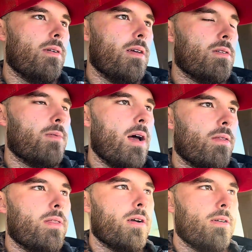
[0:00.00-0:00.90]
is
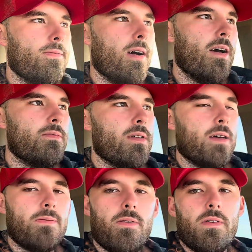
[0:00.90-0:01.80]
around 35 to
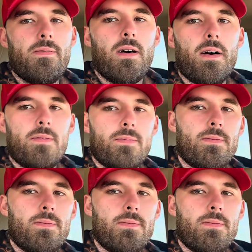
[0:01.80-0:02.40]
like 45.